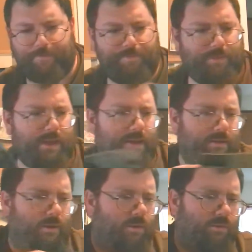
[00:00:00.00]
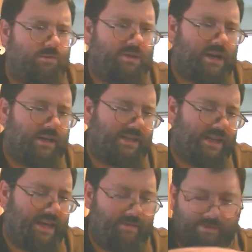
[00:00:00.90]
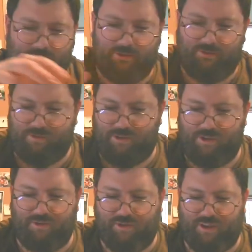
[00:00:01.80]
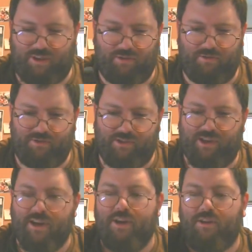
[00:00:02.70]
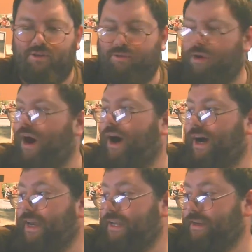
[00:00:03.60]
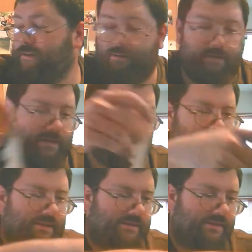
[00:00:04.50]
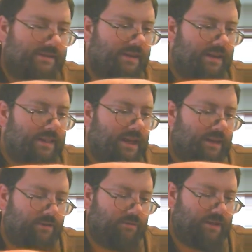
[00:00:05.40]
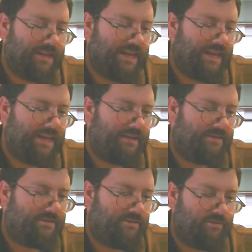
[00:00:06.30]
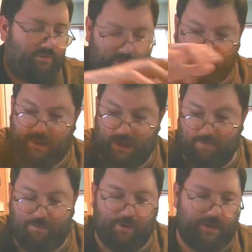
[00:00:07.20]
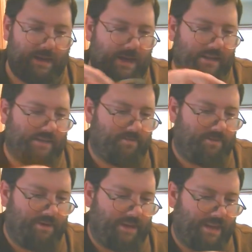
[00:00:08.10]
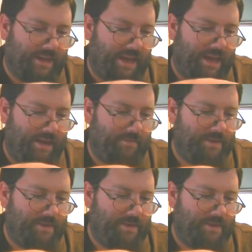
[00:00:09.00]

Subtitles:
in old DOS games, those were usually used to hide things that you would need to input at some point in the game.